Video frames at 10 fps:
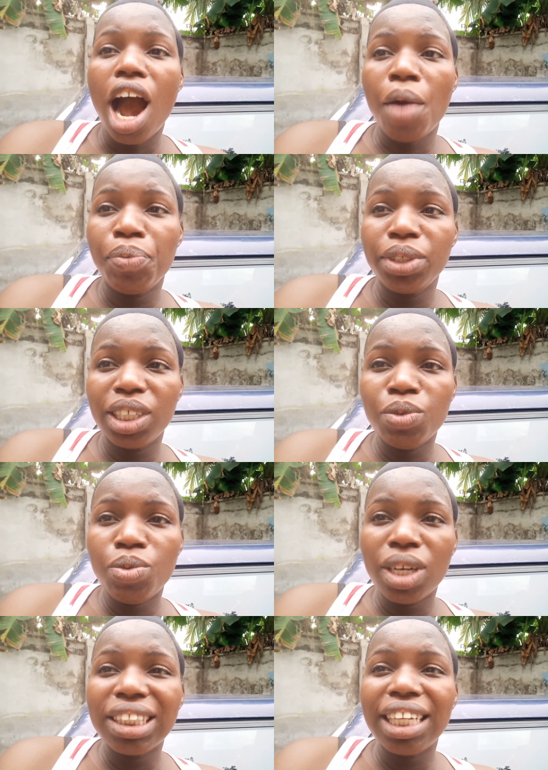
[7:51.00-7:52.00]
Appreciate
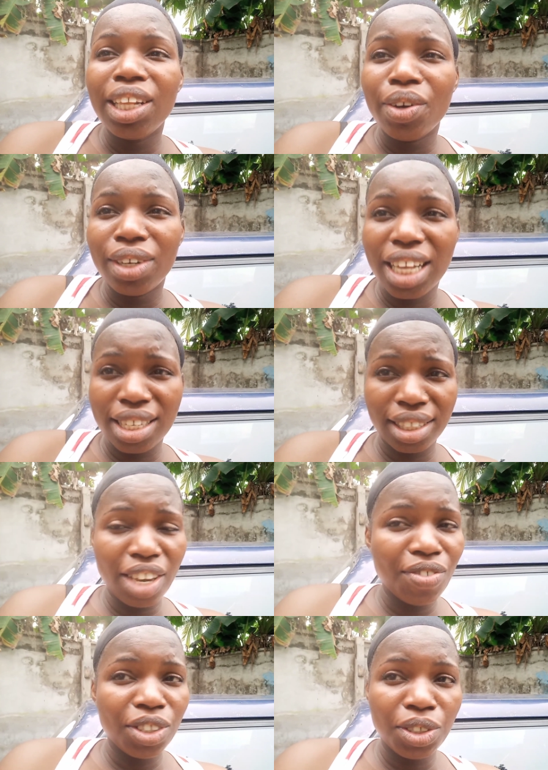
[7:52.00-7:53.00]
what the Lord has
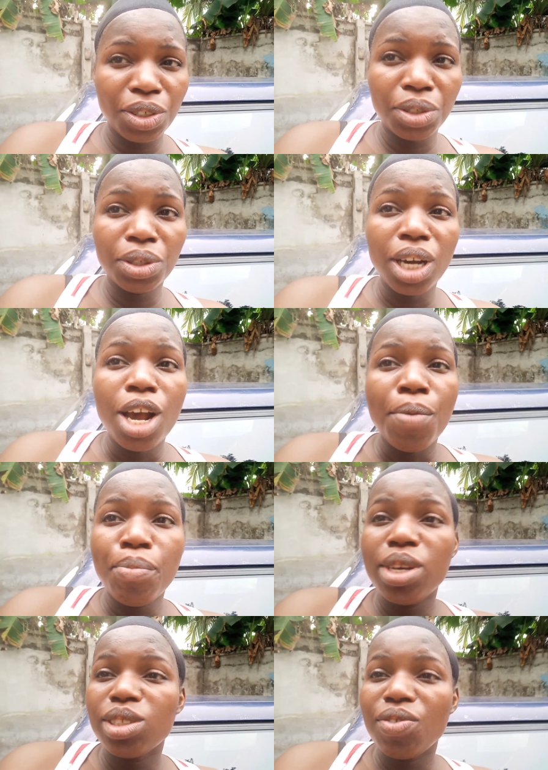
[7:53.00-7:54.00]
given to you.
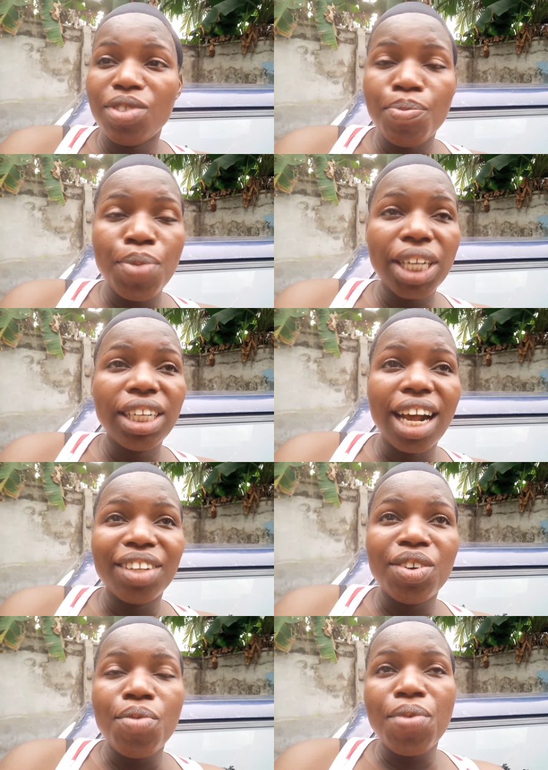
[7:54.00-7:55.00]
Most of your mates are
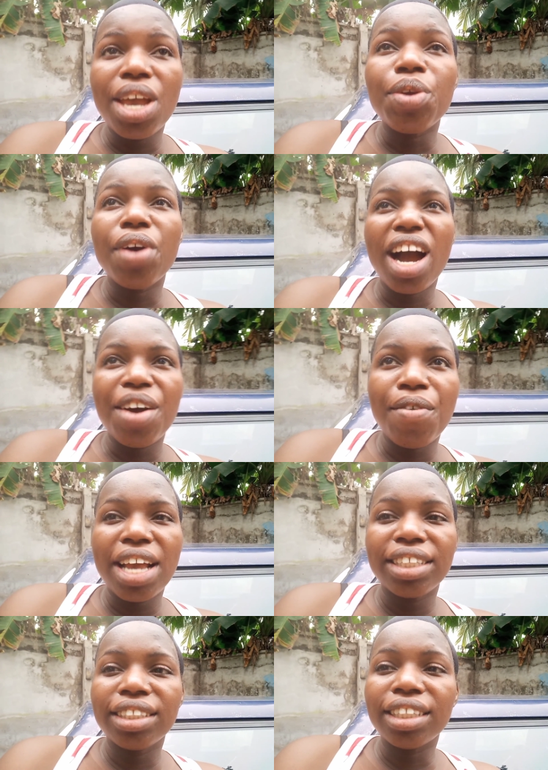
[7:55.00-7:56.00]
not where you are
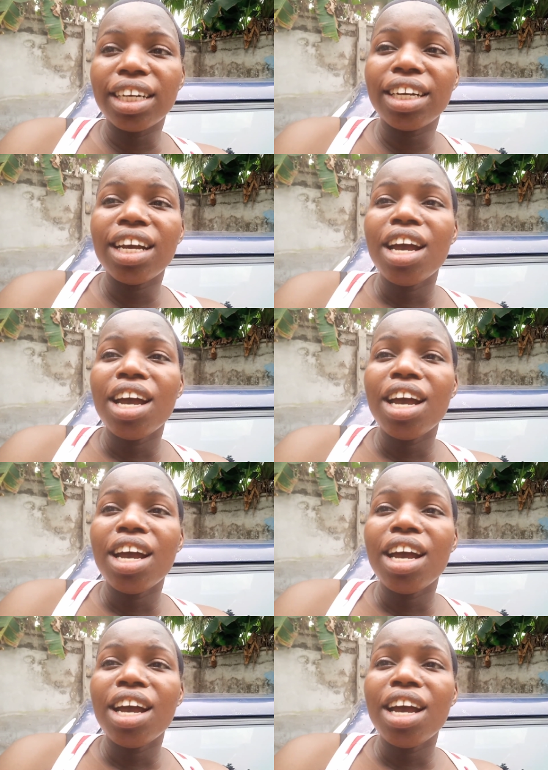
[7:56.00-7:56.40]
right now.